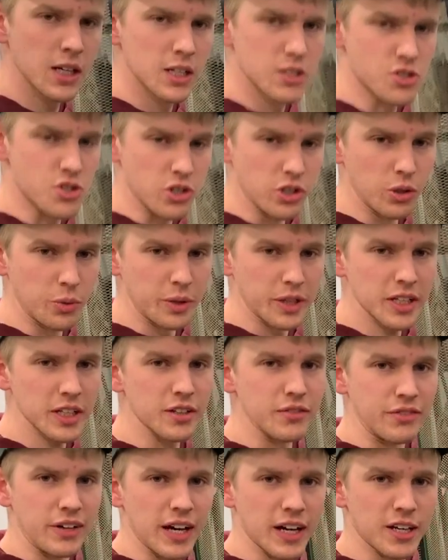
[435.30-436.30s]
So we
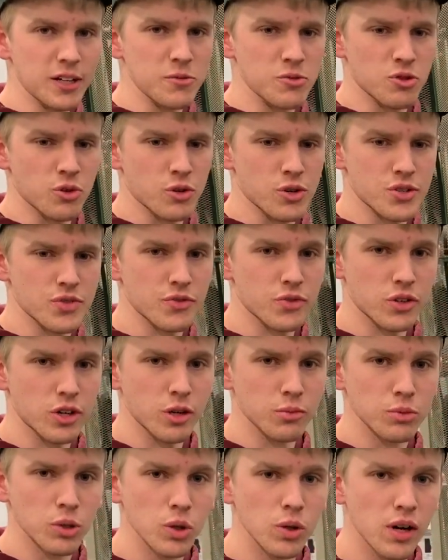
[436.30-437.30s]
need a vacuum source for
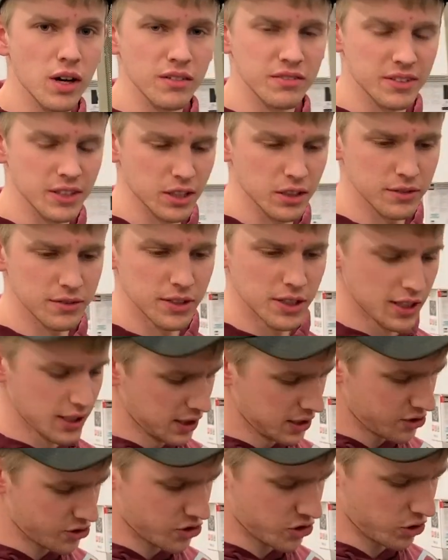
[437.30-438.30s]
our blow-off
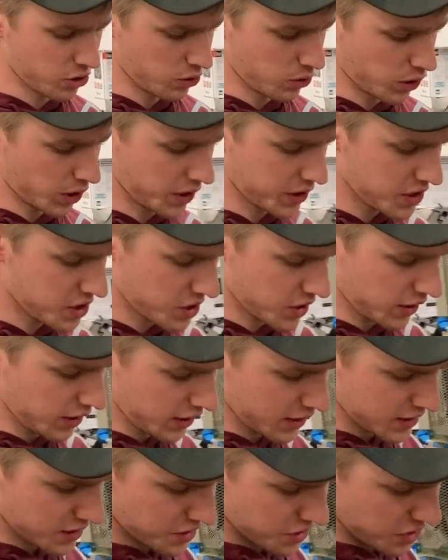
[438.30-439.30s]
valve. So on these
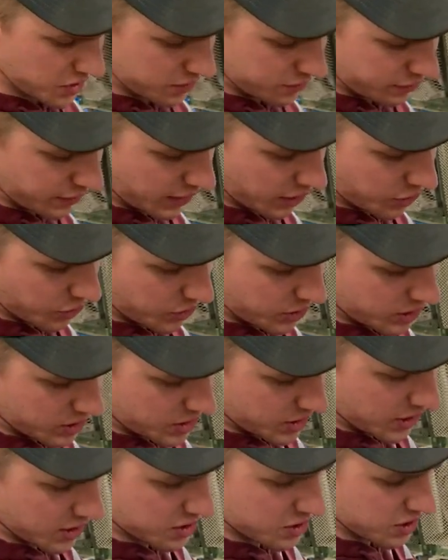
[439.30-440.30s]
LS factory
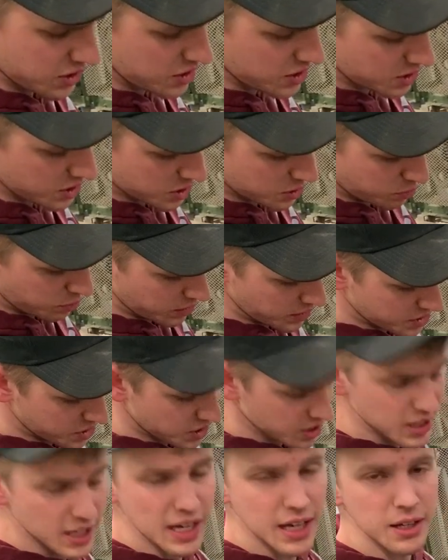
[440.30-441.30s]
intakes, the easiest place
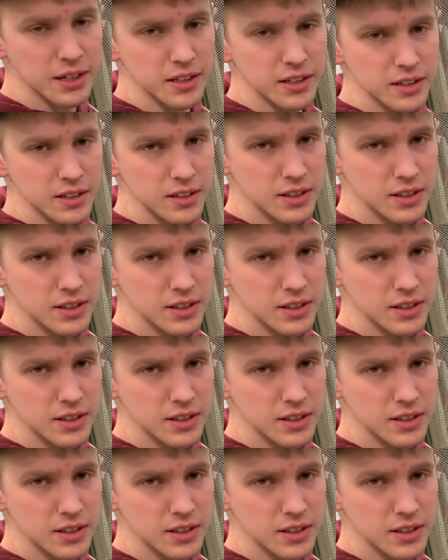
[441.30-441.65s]
to get